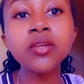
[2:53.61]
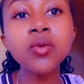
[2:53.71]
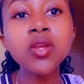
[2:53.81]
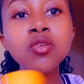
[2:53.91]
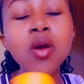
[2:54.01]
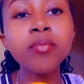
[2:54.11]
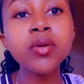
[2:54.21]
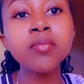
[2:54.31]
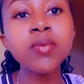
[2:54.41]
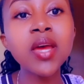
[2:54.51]
When you are
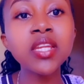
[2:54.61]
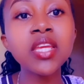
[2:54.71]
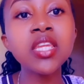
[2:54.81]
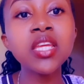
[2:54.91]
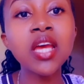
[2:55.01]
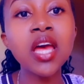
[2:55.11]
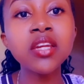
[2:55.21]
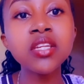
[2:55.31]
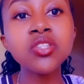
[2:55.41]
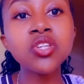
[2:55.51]
preparing any
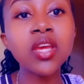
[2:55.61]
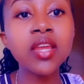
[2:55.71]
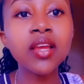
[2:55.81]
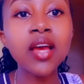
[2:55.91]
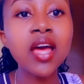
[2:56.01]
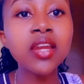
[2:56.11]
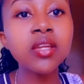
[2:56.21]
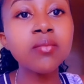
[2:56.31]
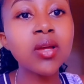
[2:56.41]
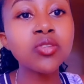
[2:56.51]
curry, chicken curry,
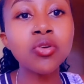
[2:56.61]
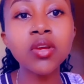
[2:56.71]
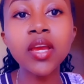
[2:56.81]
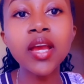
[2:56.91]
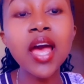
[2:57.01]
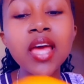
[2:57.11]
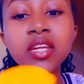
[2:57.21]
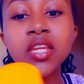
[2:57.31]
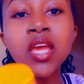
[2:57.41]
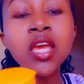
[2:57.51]
matoke
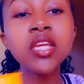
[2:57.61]
curry,